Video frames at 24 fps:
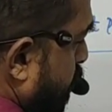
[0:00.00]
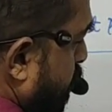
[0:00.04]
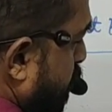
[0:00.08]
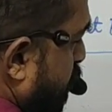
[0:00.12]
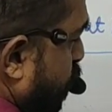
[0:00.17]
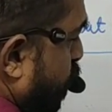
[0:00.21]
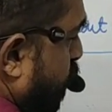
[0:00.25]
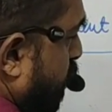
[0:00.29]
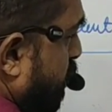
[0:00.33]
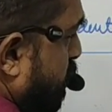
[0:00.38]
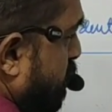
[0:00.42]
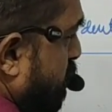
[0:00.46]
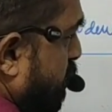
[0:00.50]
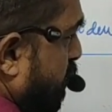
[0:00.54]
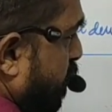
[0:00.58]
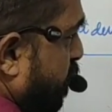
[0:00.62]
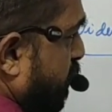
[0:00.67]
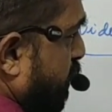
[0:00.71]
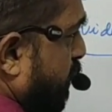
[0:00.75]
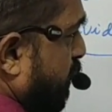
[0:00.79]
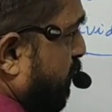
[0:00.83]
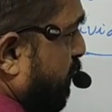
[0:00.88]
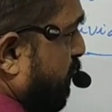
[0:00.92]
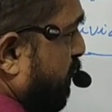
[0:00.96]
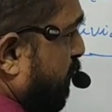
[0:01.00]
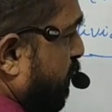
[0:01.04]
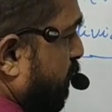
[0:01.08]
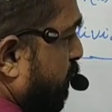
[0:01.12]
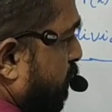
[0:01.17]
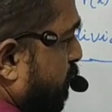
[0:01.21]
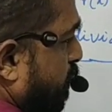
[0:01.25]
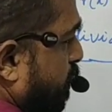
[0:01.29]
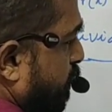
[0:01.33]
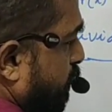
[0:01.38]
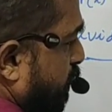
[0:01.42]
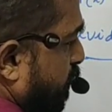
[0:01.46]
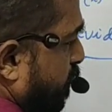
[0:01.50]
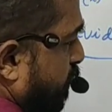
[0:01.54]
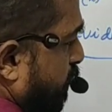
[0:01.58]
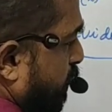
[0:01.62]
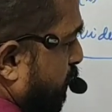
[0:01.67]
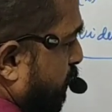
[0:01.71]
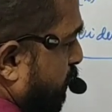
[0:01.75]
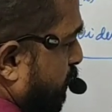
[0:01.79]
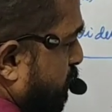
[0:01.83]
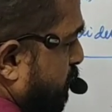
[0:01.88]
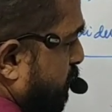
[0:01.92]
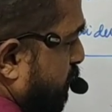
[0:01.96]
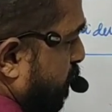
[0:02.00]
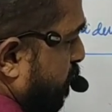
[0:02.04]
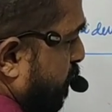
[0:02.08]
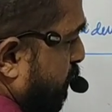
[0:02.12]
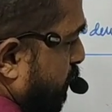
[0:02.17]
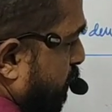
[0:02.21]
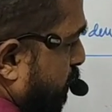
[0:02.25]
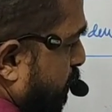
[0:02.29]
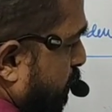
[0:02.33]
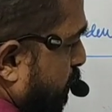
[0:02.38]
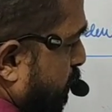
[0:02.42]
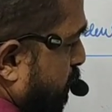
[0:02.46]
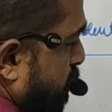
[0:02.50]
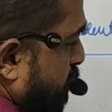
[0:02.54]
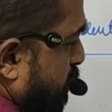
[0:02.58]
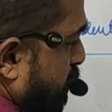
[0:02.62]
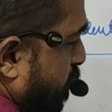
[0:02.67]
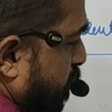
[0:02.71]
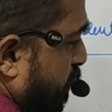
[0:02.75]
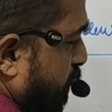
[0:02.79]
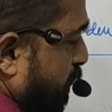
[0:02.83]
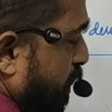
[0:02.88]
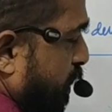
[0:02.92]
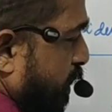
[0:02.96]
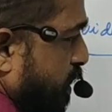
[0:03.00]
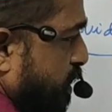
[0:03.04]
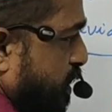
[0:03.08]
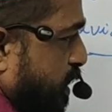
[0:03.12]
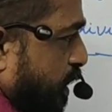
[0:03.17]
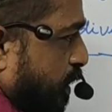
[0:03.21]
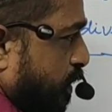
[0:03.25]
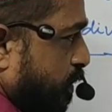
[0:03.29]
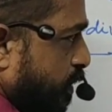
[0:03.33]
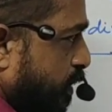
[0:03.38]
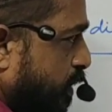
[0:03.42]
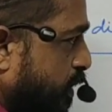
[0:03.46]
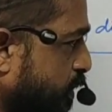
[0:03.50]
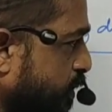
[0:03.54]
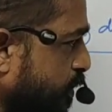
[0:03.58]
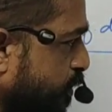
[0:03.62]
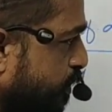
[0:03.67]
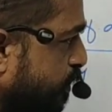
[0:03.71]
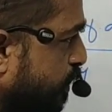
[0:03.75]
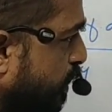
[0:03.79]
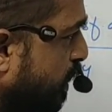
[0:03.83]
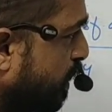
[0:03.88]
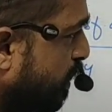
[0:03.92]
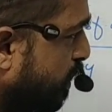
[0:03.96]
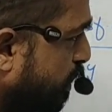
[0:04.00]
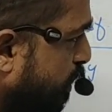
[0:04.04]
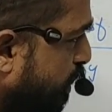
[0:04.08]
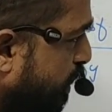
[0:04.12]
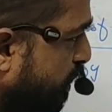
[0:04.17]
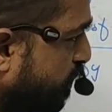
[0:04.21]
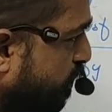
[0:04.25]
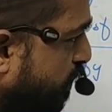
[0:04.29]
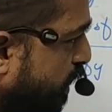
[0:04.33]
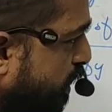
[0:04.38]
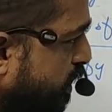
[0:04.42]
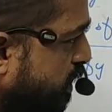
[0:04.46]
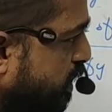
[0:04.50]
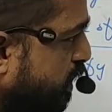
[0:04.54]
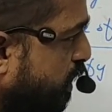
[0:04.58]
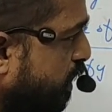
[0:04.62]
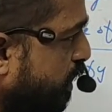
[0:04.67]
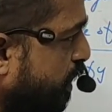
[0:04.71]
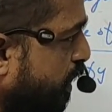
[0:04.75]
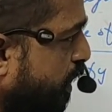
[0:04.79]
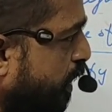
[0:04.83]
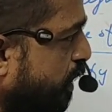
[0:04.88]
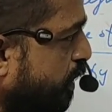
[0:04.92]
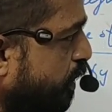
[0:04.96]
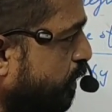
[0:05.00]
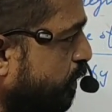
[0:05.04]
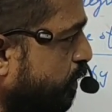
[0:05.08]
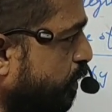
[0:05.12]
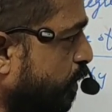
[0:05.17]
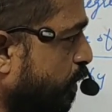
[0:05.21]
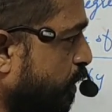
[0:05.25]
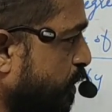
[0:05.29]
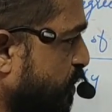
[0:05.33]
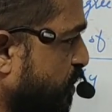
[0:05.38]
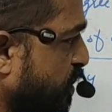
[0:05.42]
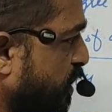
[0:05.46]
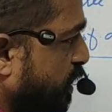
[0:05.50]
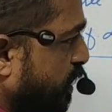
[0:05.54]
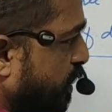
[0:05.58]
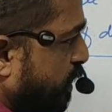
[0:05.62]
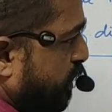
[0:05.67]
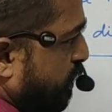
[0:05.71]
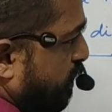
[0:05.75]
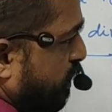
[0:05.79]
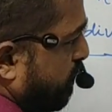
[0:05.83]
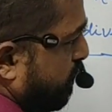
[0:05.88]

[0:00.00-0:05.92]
So what is dividend here? Dividend is 7. 7 is equal to divisor into quotient.